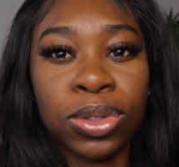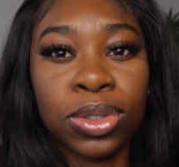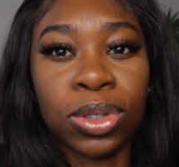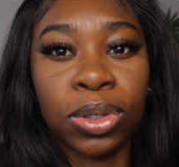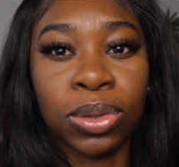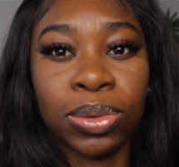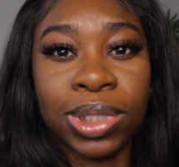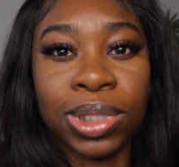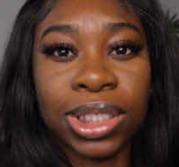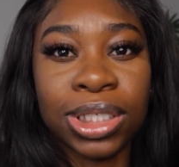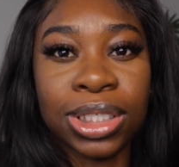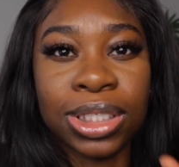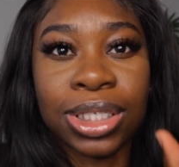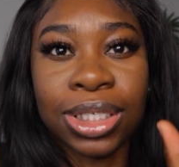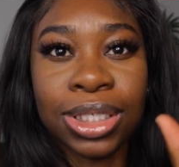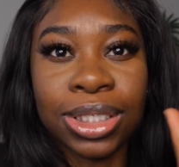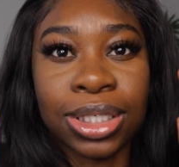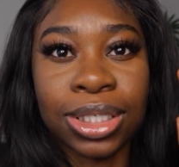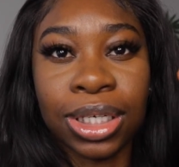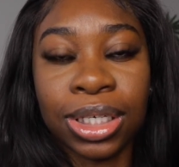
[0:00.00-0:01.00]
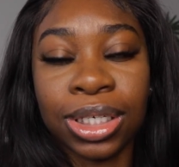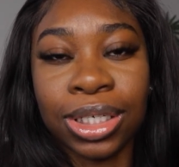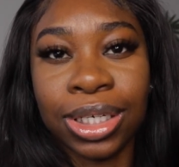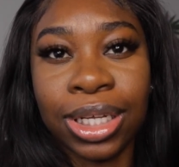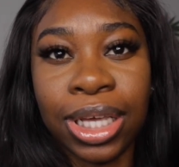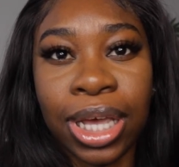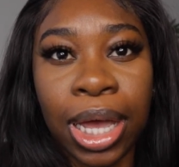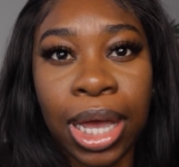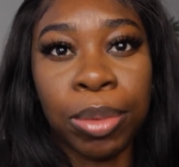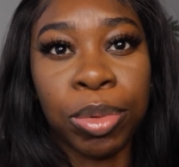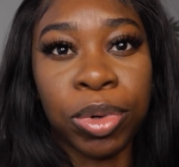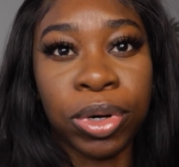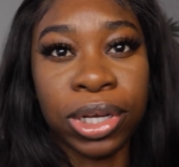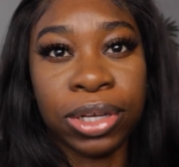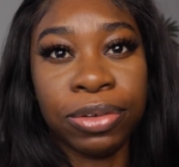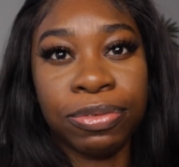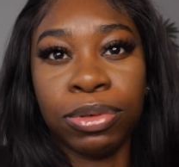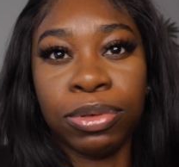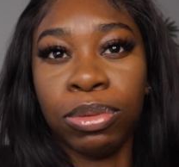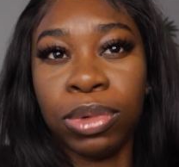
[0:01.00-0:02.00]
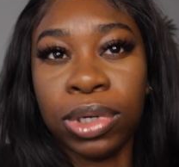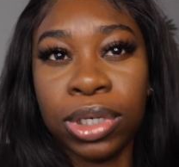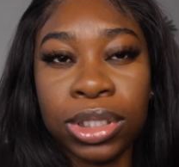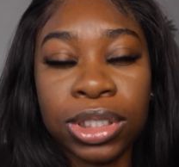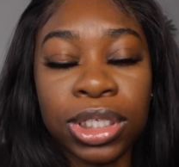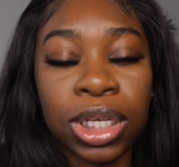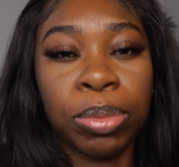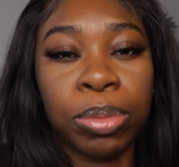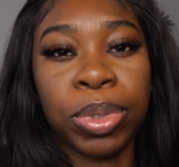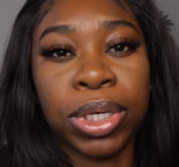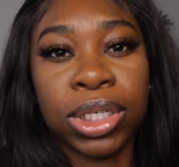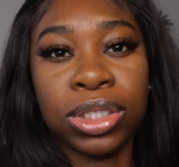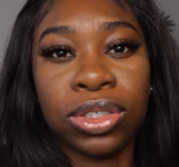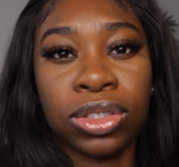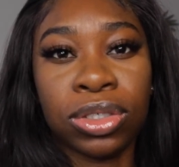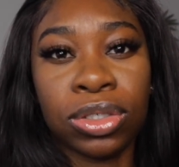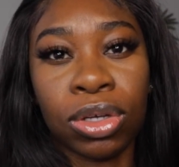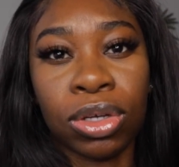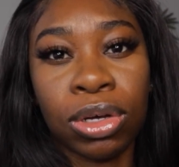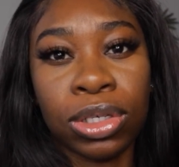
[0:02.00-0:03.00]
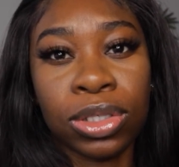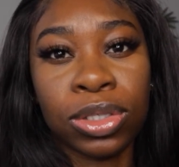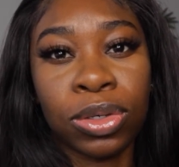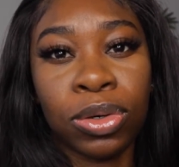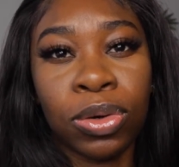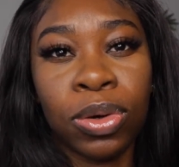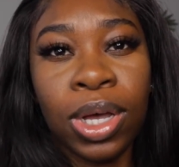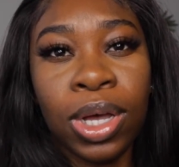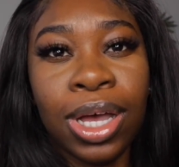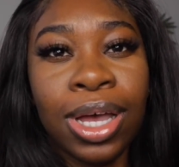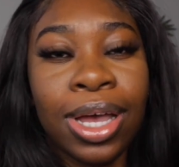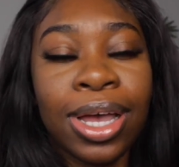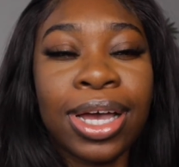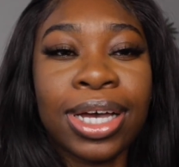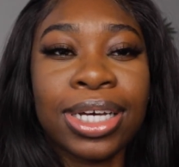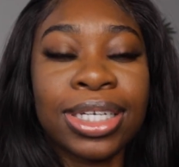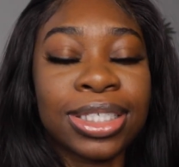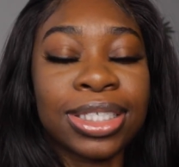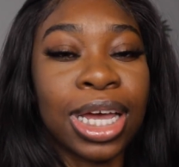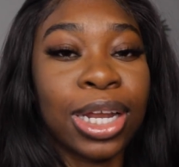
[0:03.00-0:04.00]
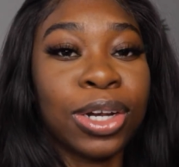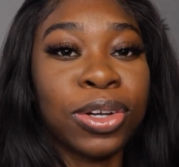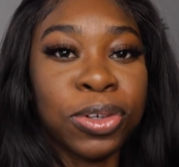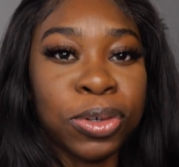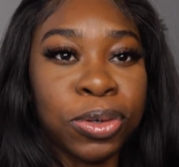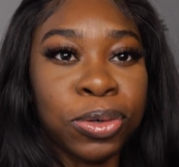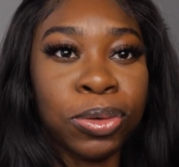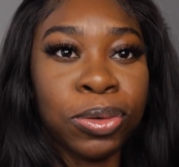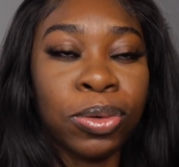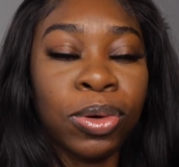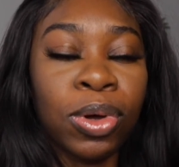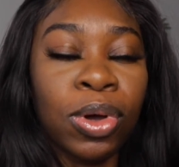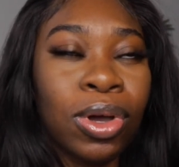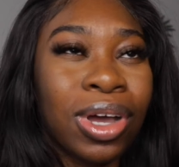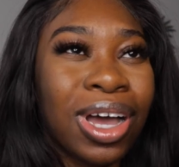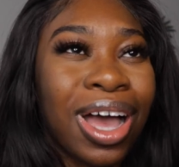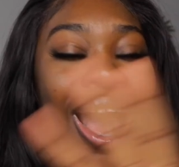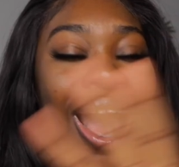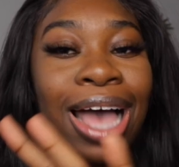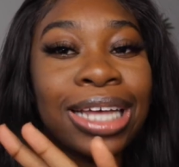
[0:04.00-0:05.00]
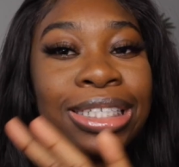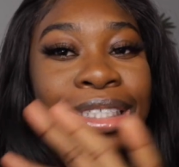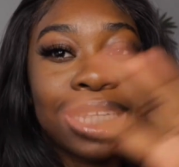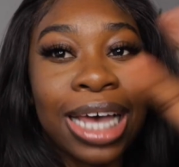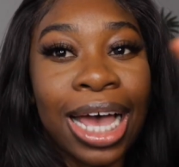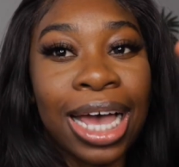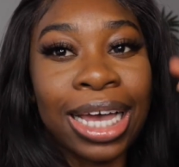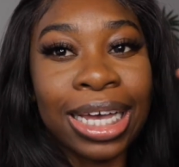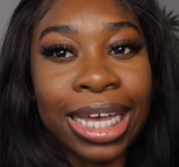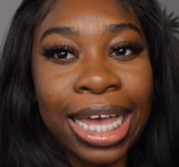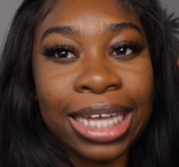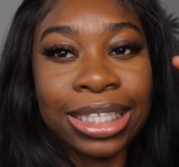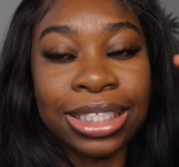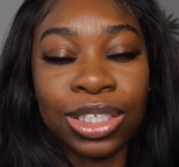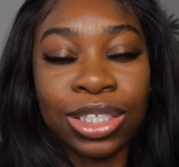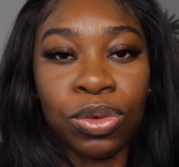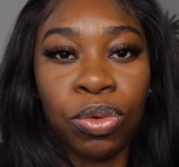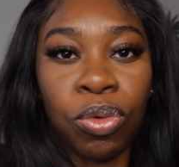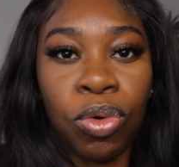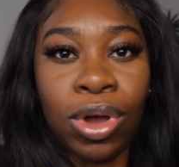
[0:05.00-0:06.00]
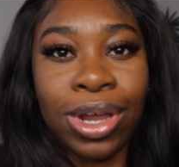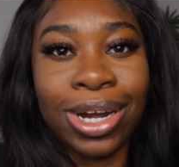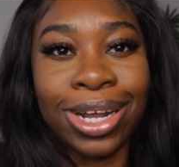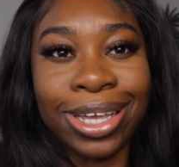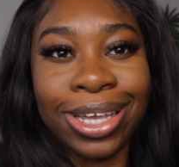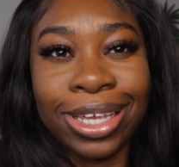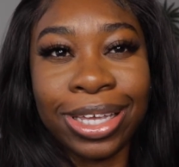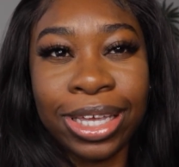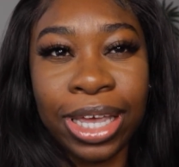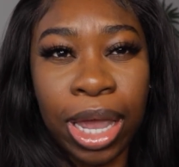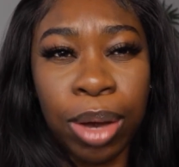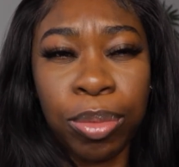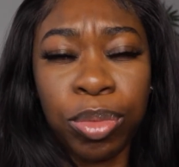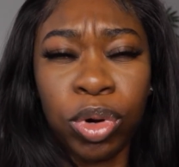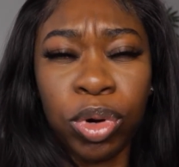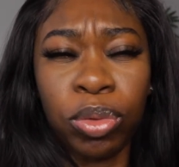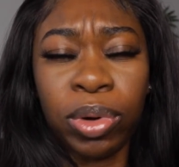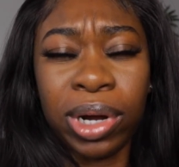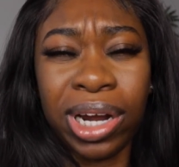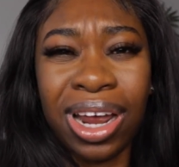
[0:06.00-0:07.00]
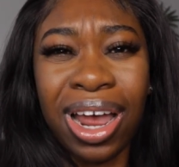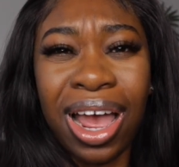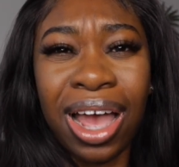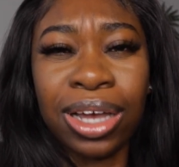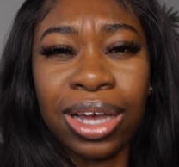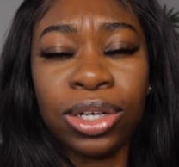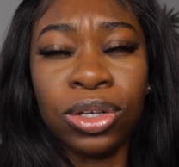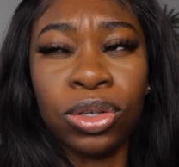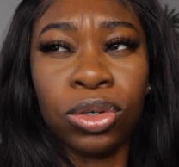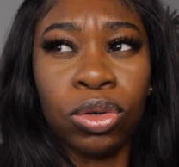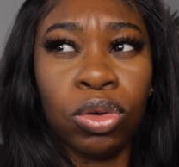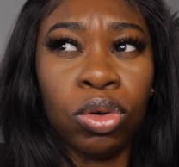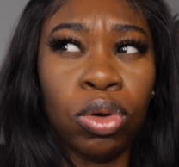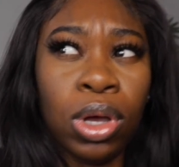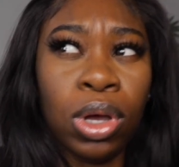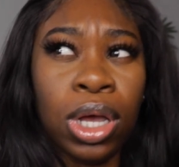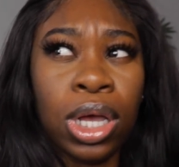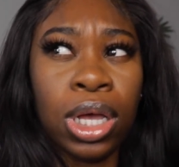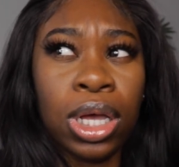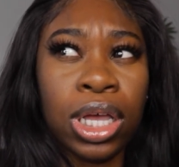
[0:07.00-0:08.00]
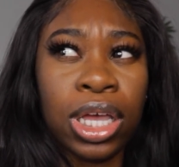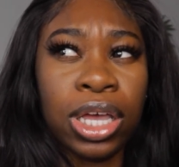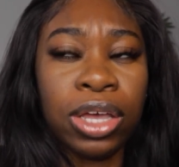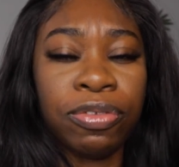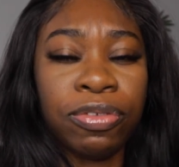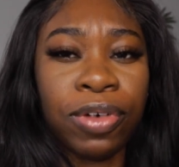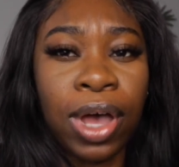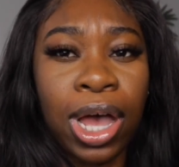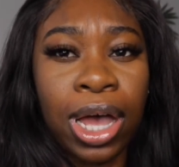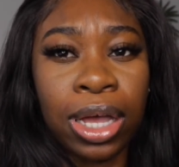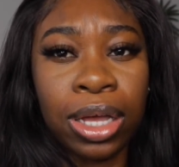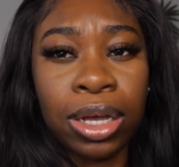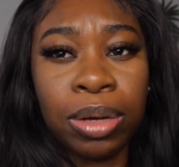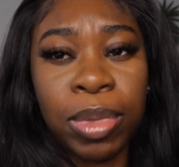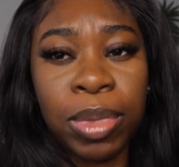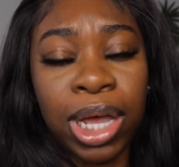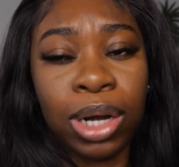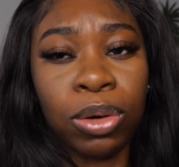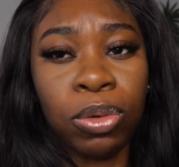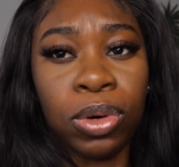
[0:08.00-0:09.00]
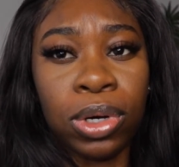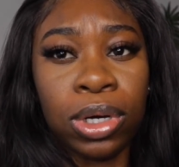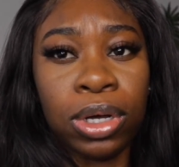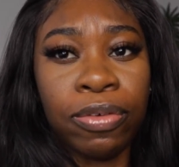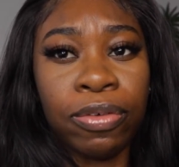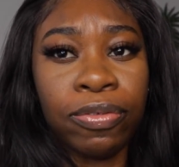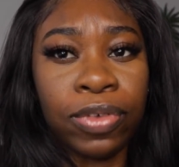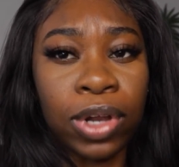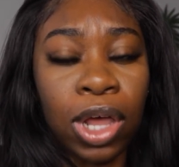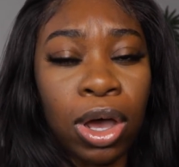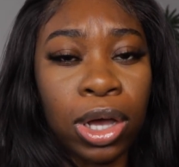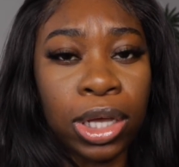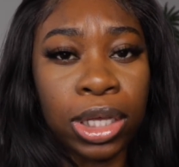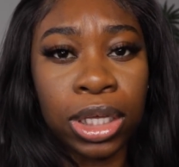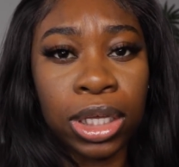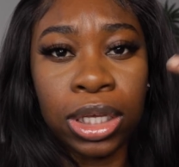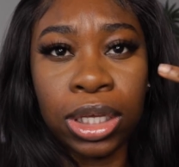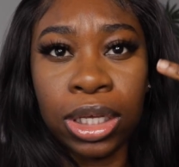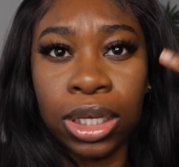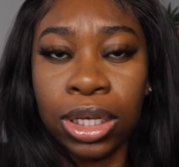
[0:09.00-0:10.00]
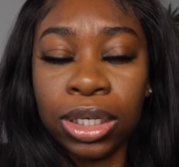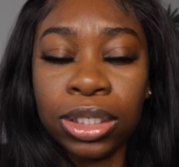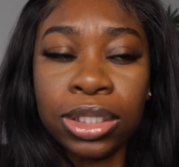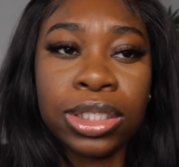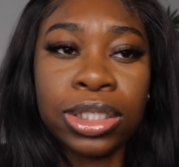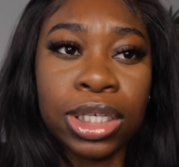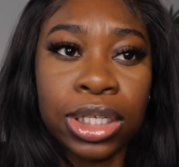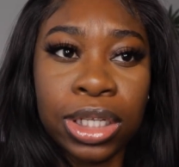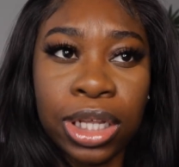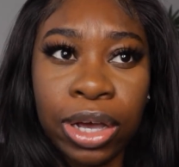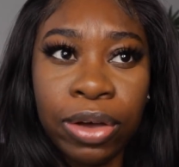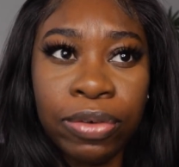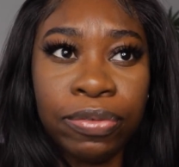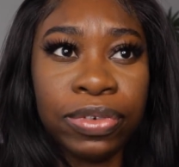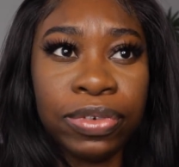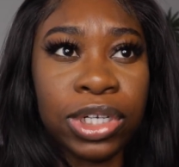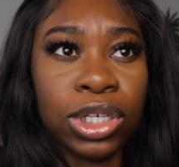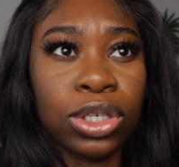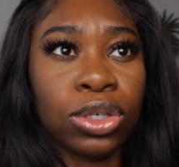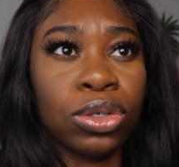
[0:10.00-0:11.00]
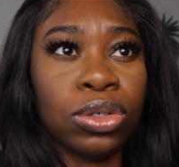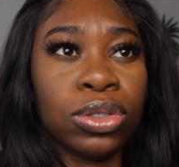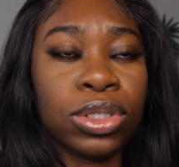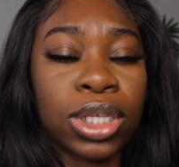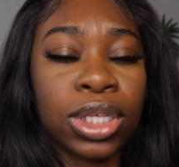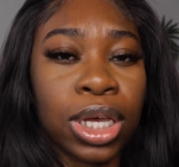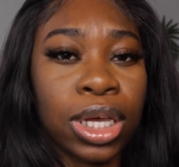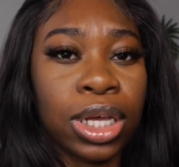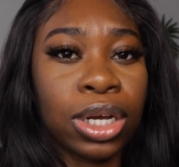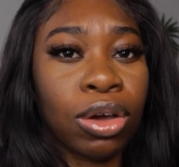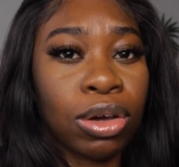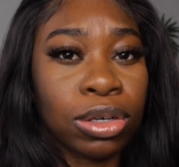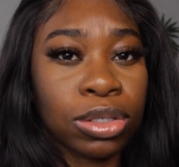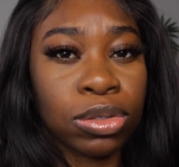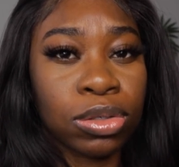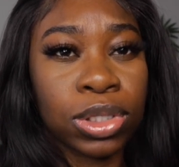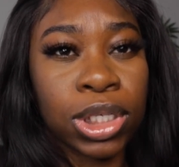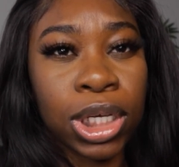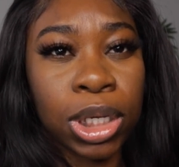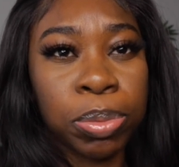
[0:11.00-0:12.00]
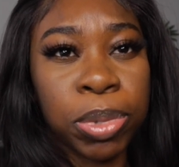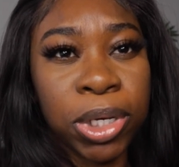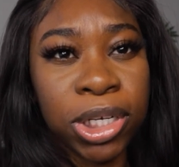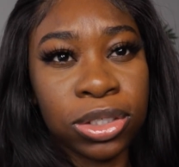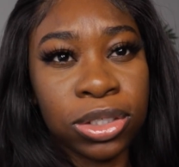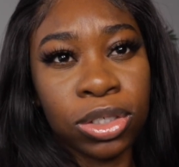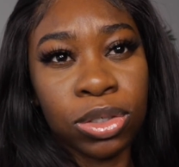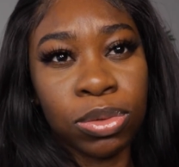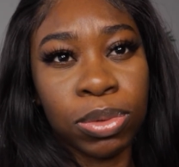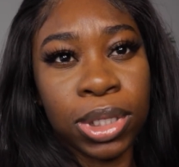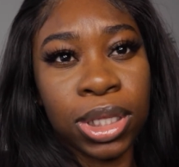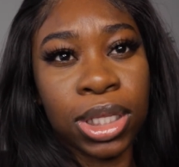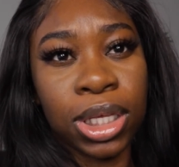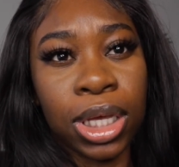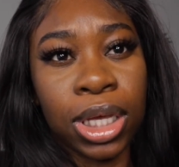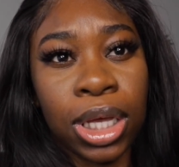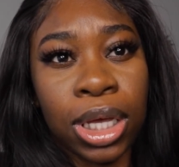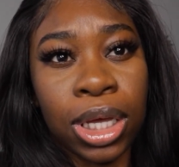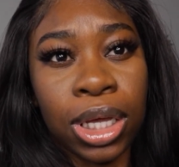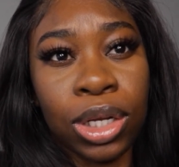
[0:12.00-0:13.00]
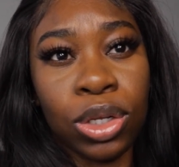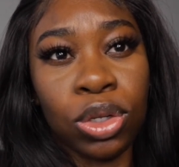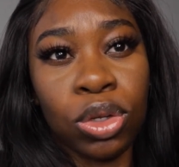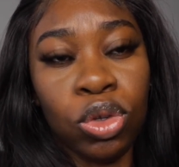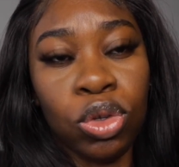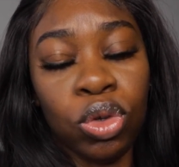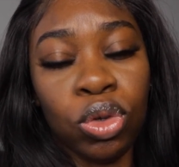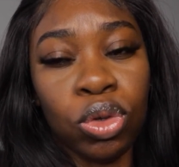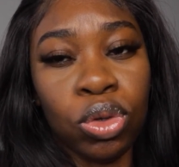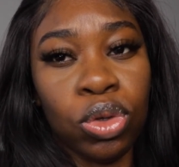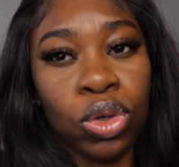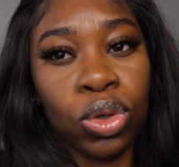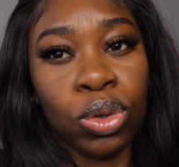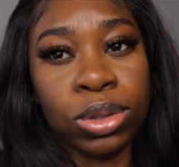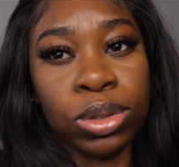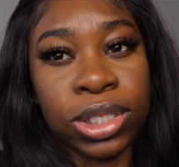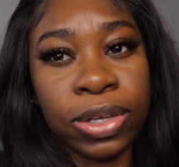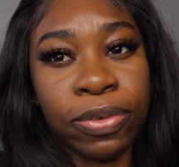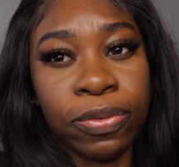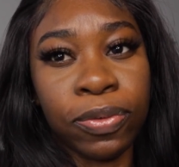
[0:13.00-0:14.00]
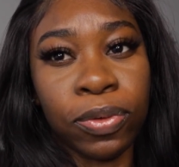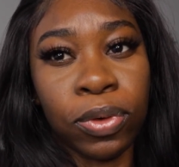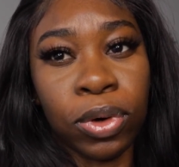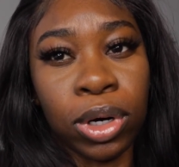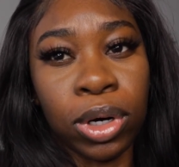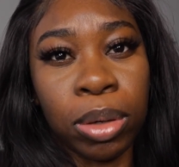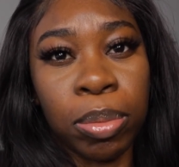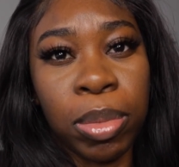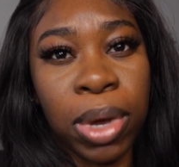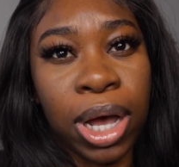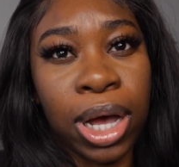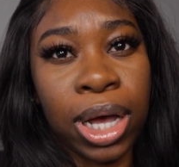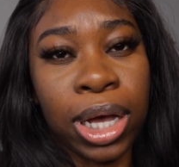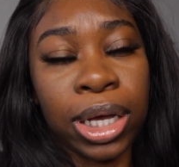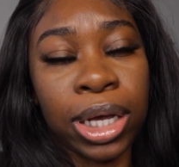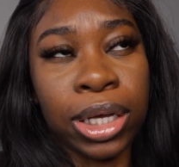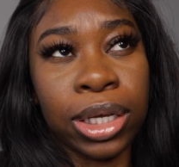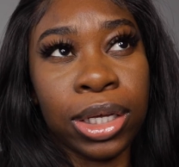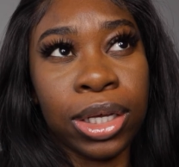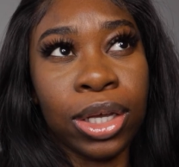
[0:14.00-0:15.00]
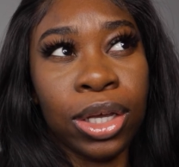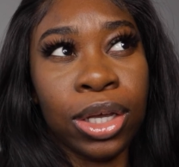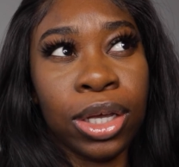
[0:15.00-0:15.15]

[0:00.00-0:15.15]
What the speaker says: So this is a good camera if you want to take pictures also, because I had just one camera where I could do, if I had one vlogging, sit down videos, and also take pictures with it and use it for my